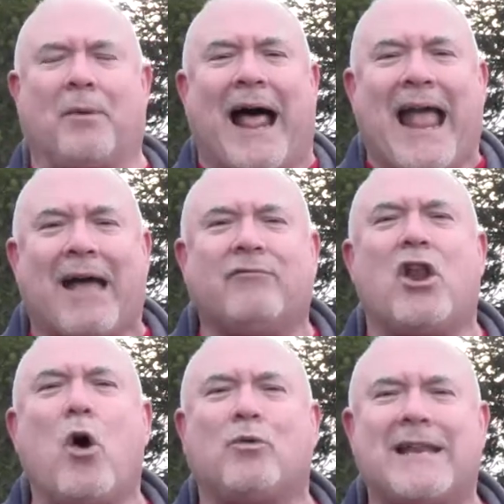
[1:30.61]
But I have
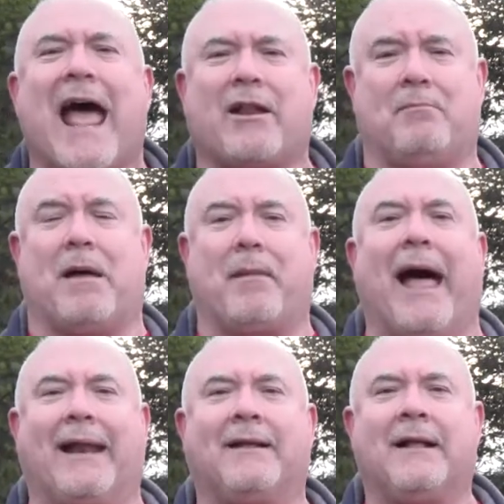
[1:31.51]
no doubt in my
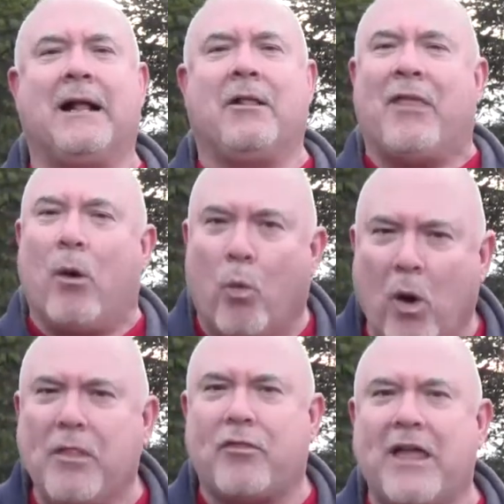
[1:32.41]
mind that
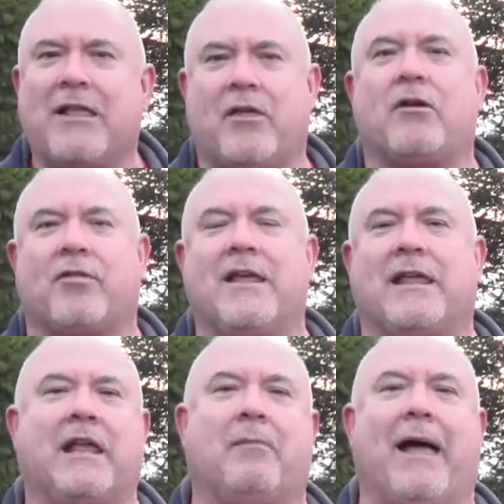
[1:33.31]
one thing they're
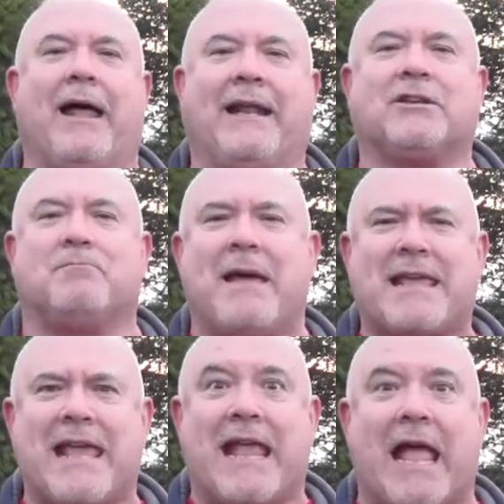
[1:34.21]
thinking about is
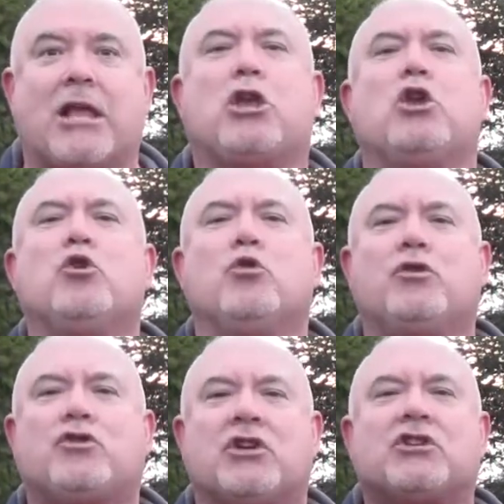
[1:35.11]
making a
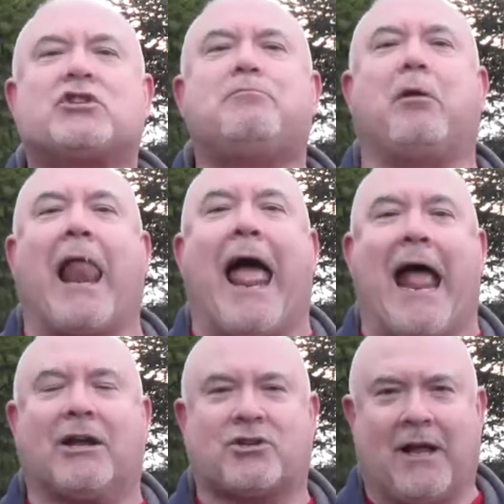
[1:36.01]
huge
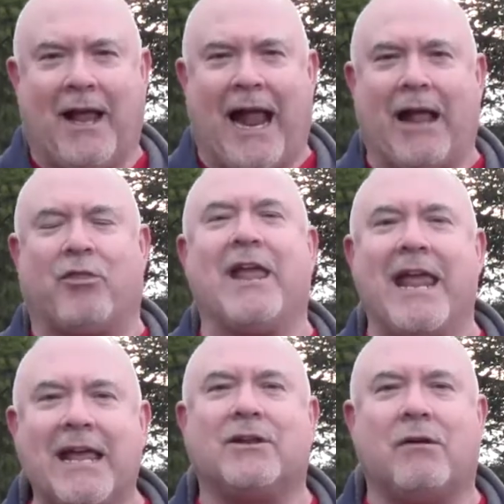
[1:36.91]
splash at the
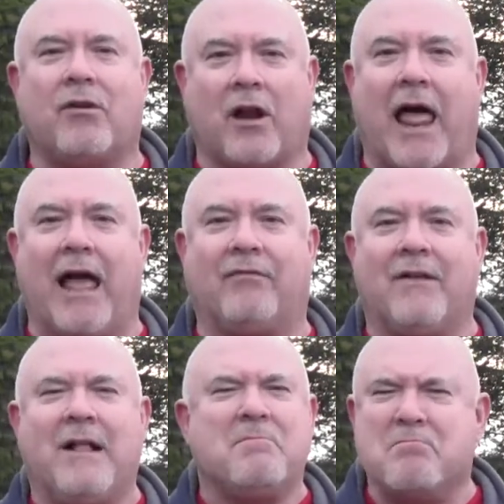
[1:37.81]
end of their
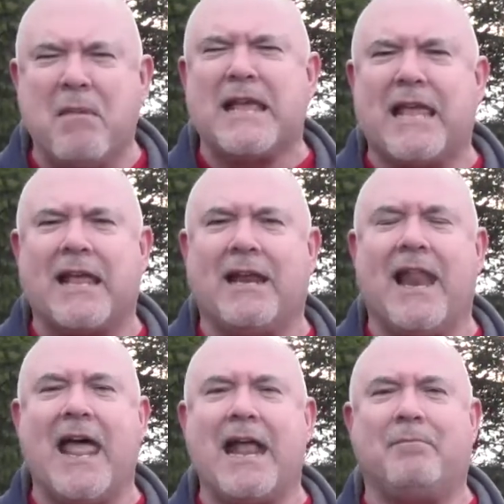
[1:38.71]
life, making a
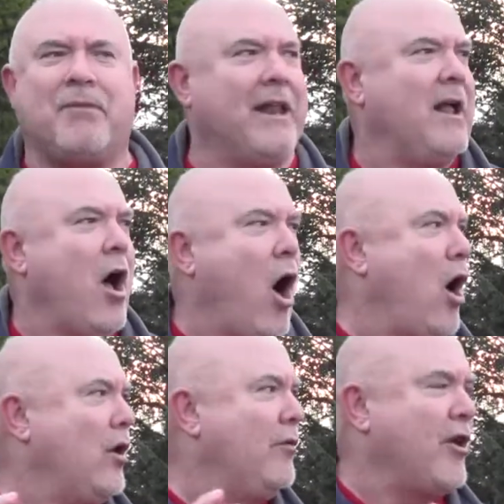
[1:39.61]
name that
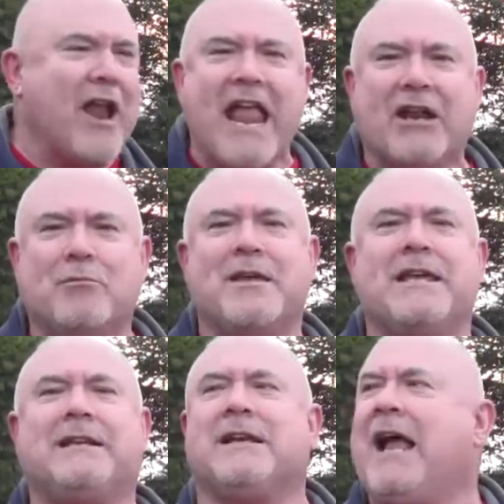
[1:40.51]
all of their
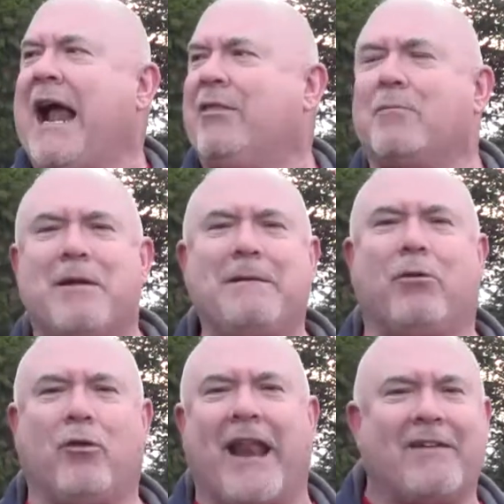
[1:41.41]
enemies and the
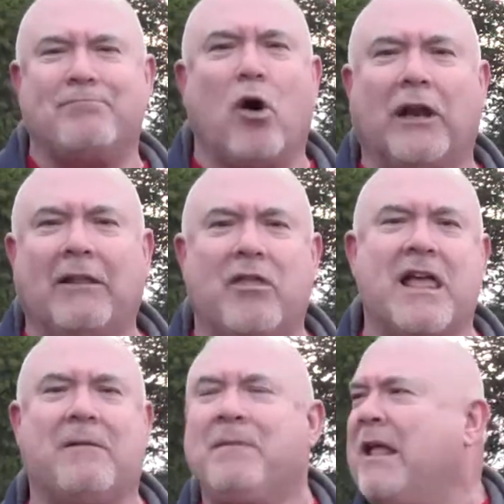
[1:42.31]
people that have bullied
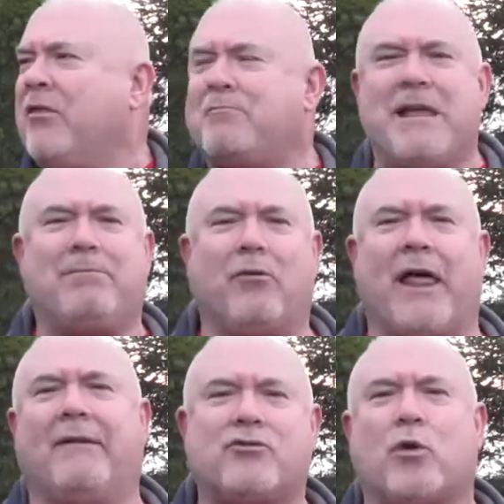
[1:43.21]
them, the people
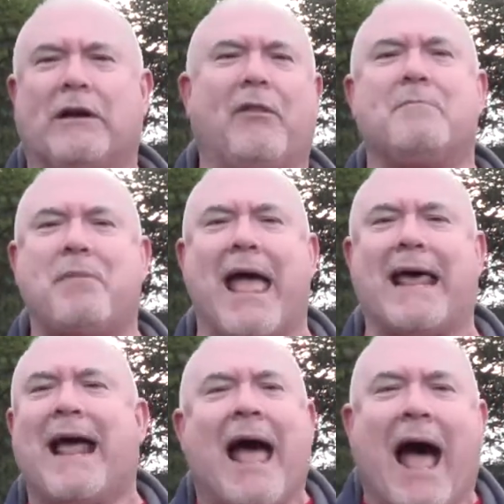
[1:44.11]
that have treated them
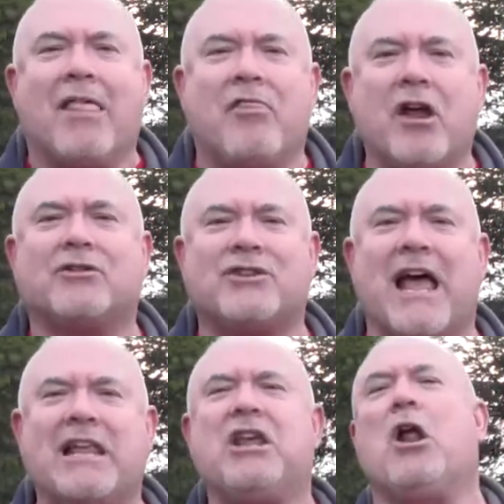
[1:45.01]
bad, they're
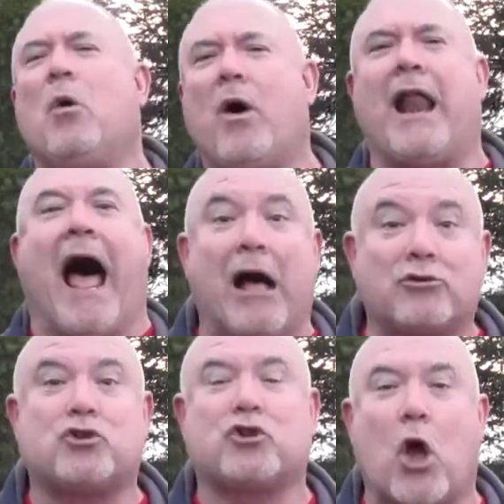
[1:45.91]
saying, you know what, I'll
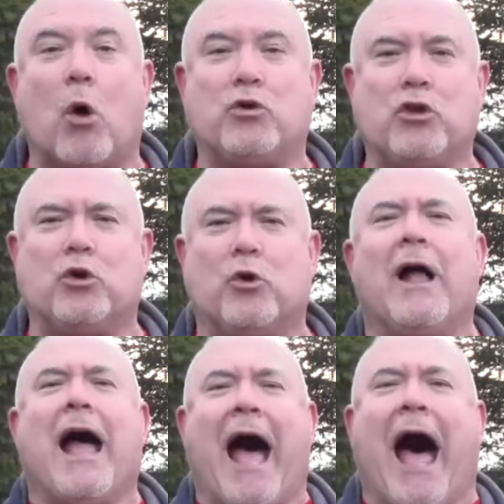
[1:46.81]
show you,
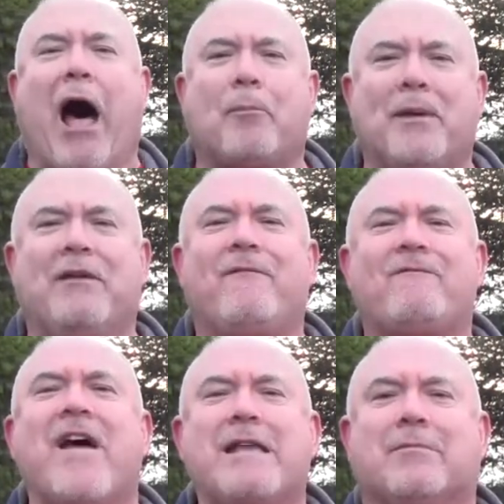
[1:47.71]
I'll be
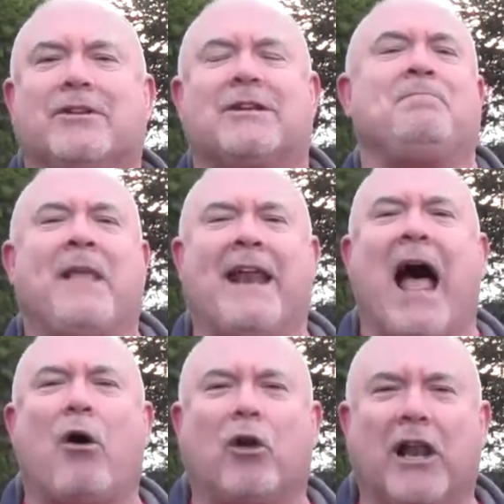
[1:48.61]
famous, and
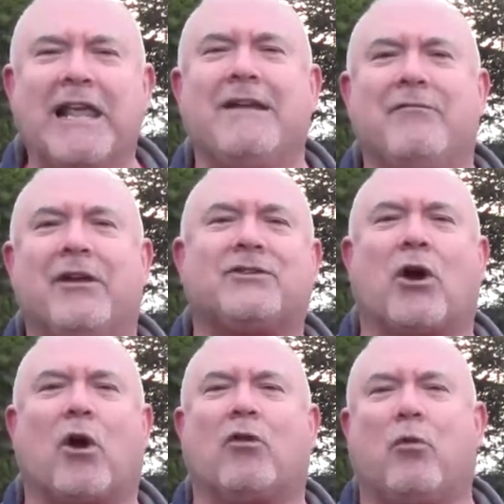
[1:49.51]
I'll leave this
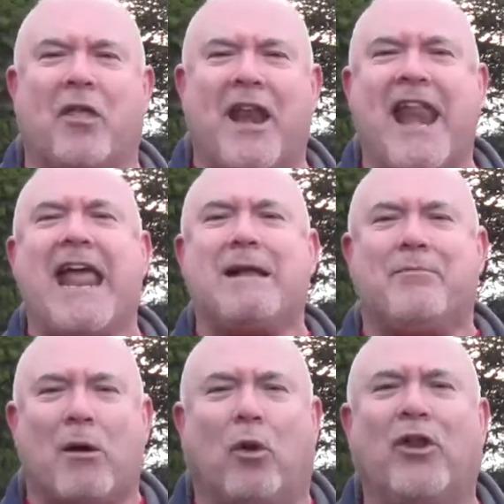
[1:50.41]
earth with a
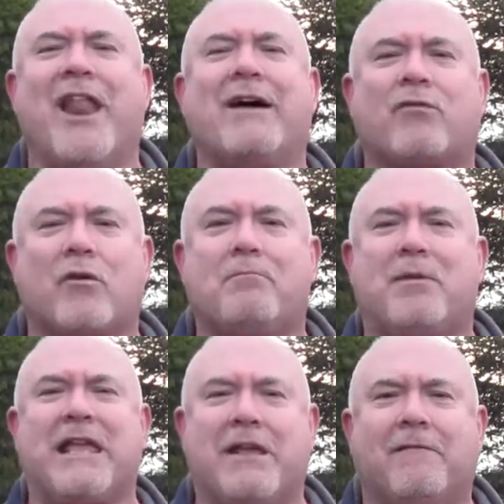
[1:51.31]
name that will never
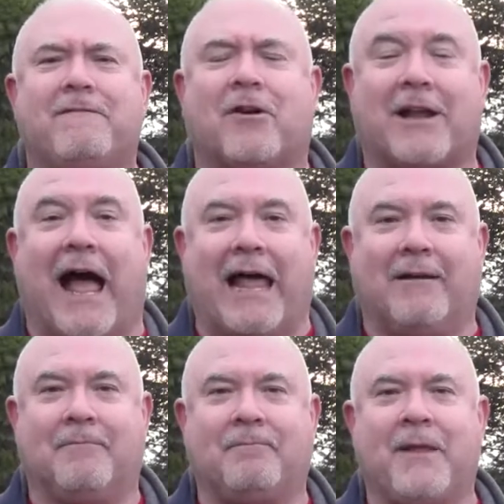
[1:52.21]
be
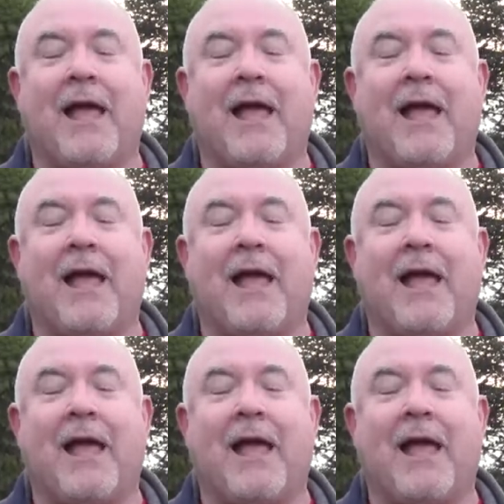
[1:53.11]
forgotten.